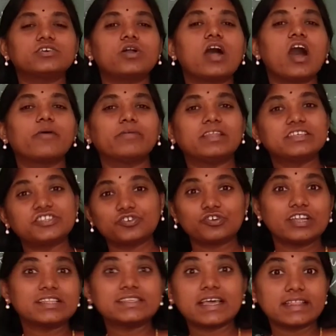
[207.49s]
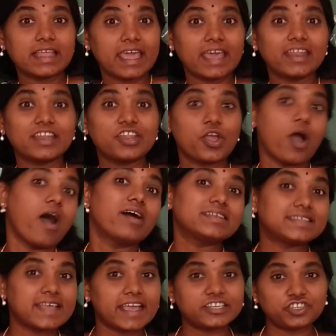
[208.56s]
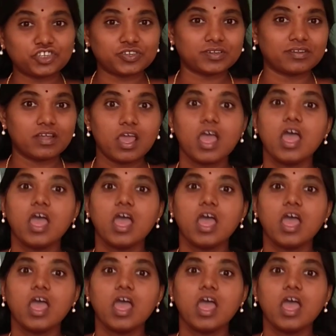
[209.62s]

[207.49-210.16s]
or how many students are there in your section?